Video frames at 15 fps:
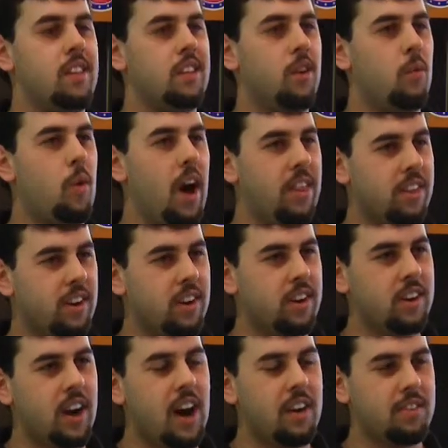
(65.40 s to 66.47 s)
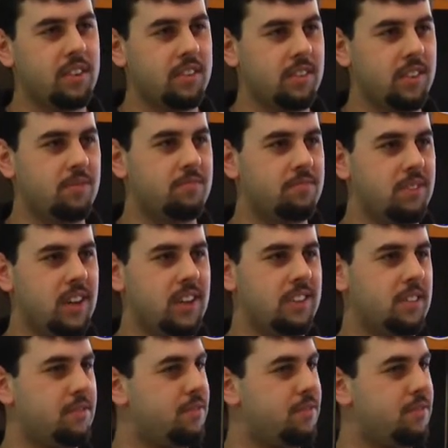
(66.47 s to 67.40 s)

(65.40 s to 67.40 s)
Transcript: the weather obviously plays